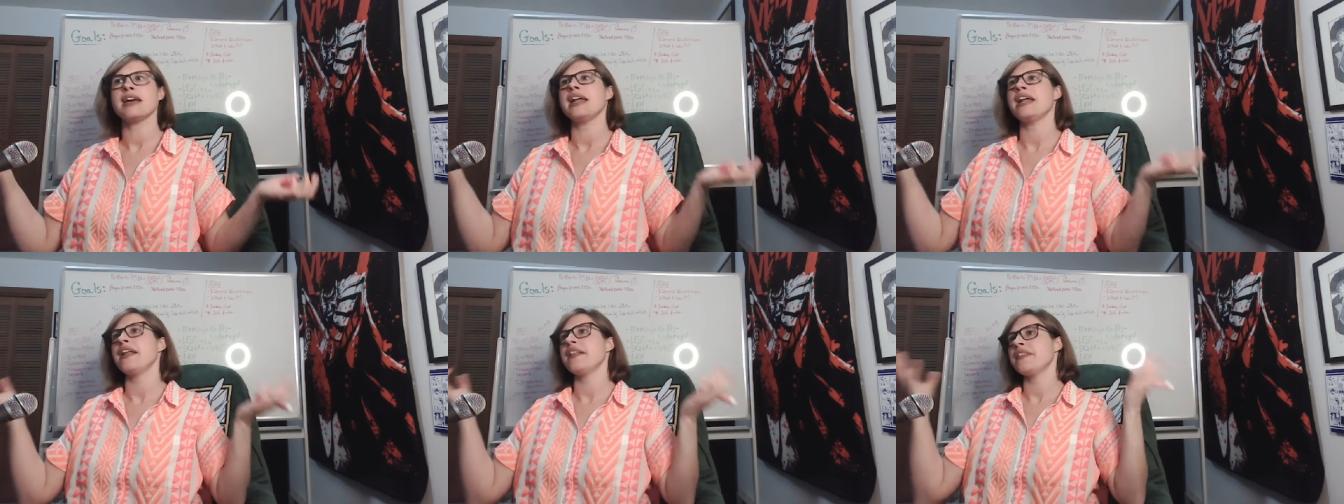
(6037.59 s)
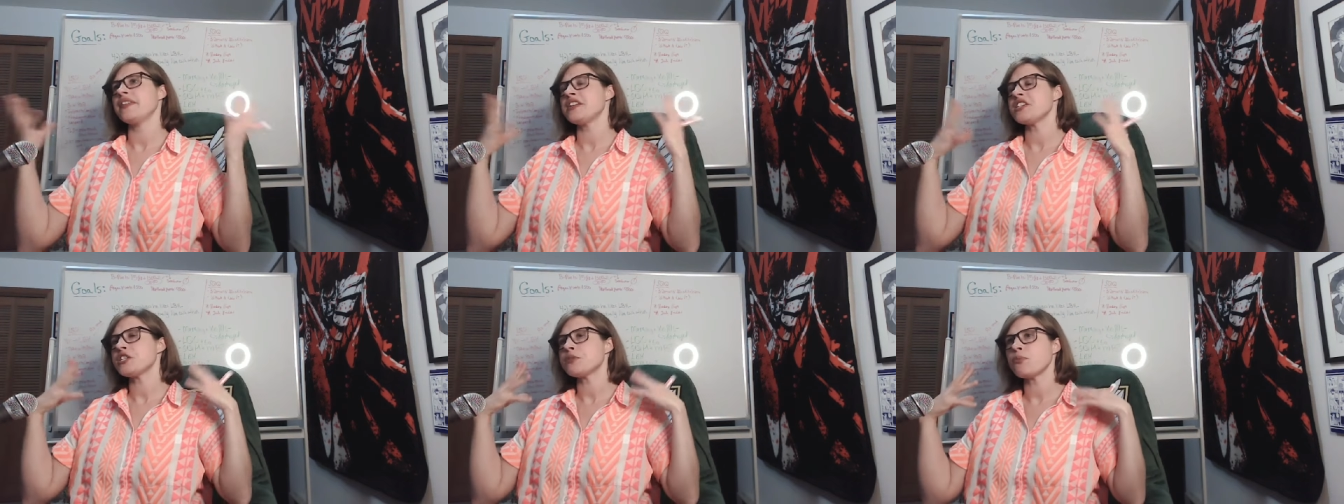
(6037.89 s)
And at
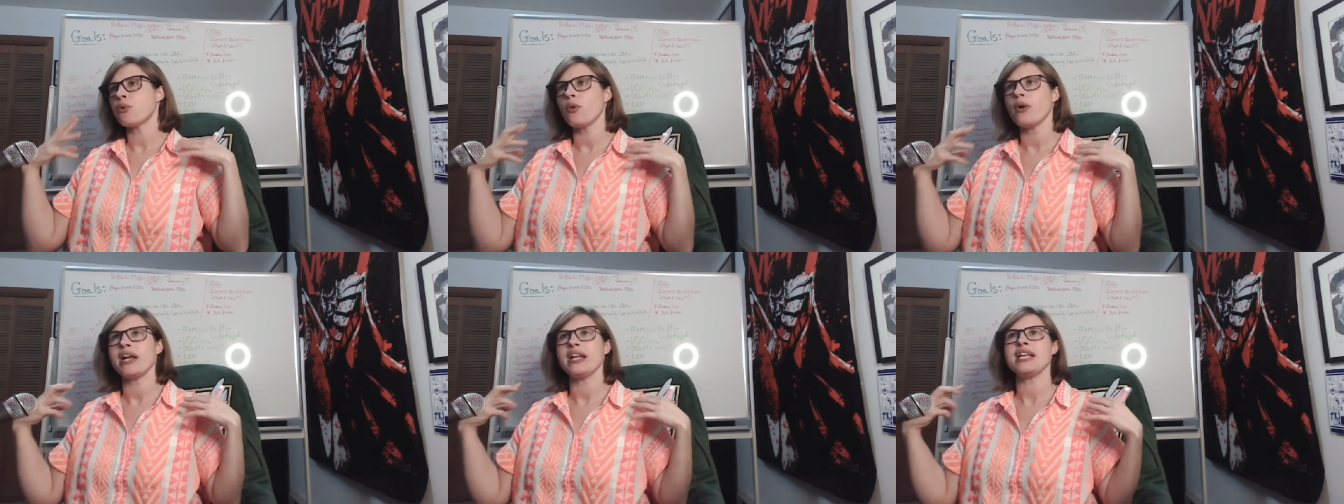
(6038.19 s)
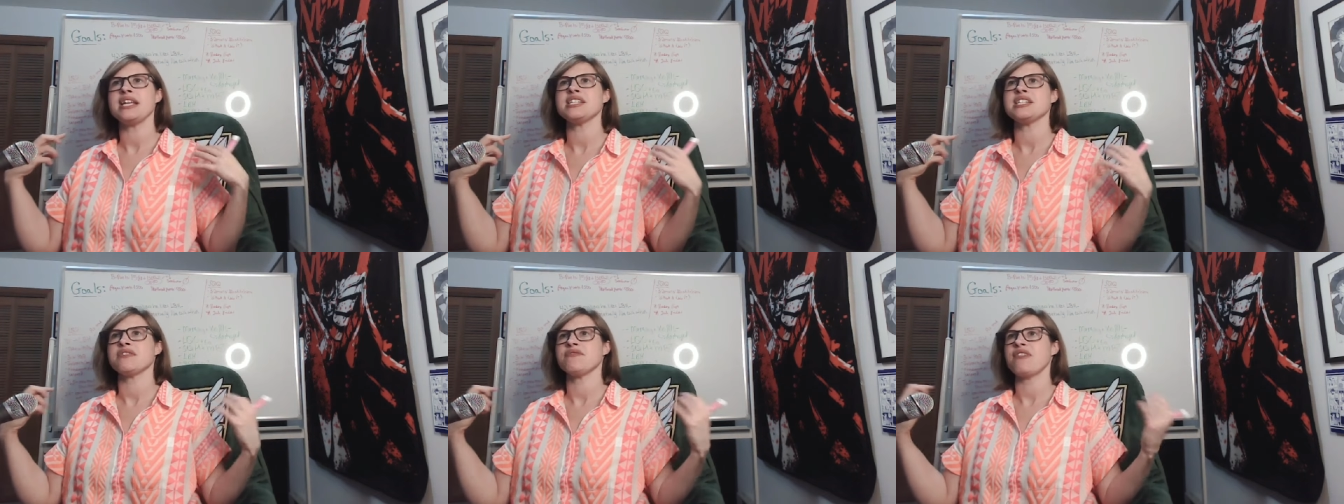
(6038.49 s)
this point,
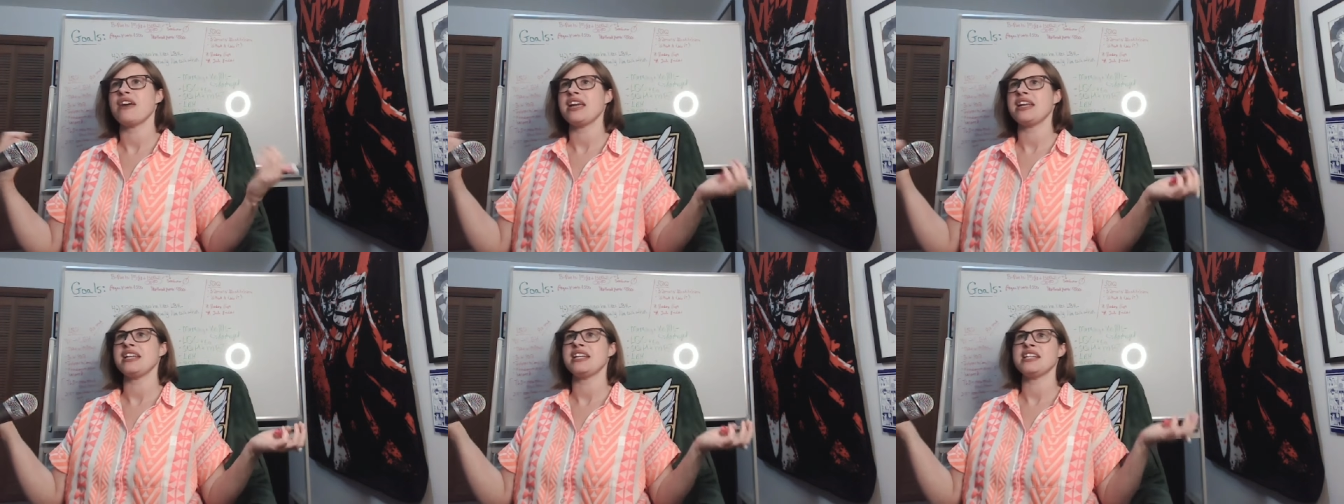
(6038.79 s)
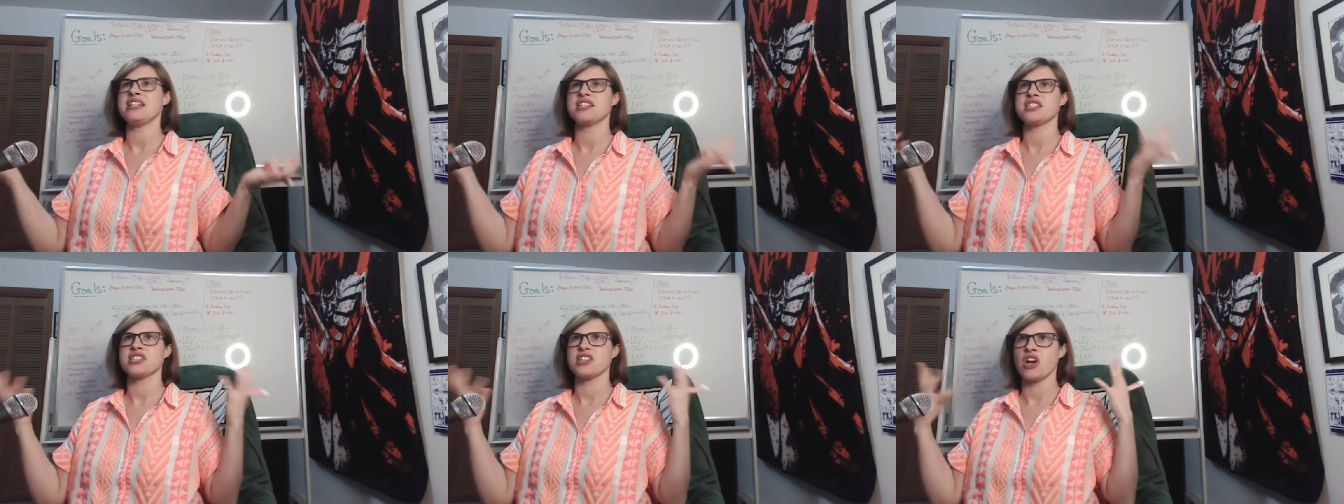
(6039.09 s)
he's invaded
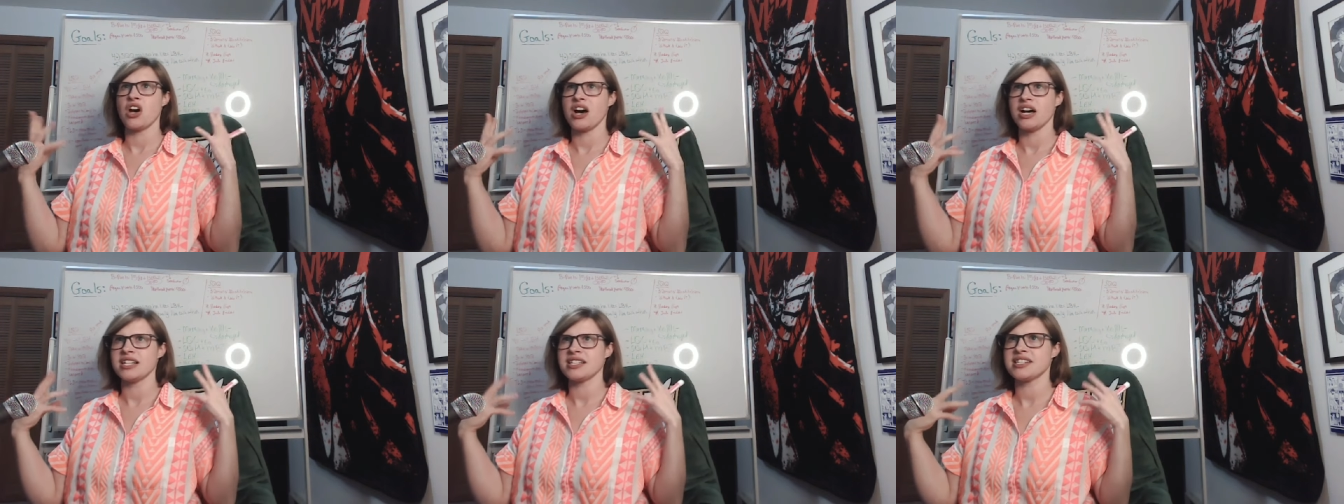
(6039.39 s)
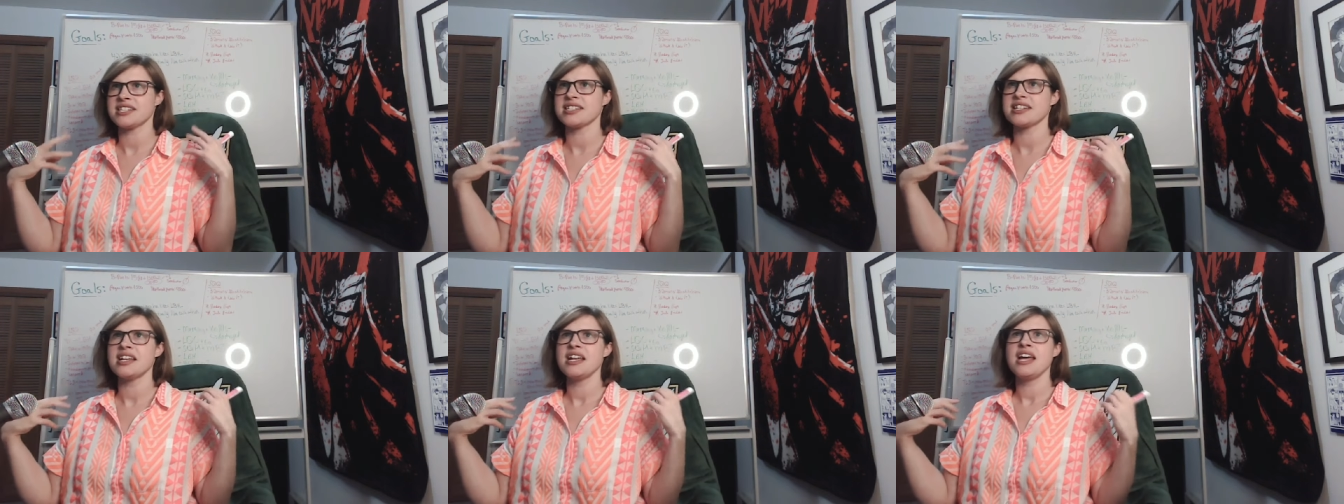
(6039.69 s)
his
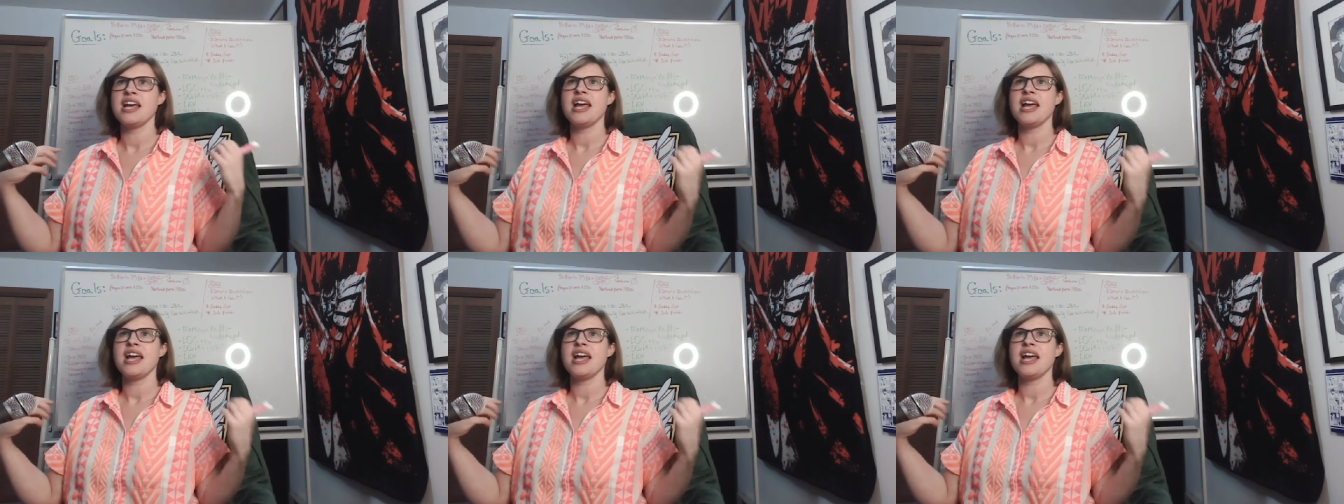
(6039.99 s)
thoughts.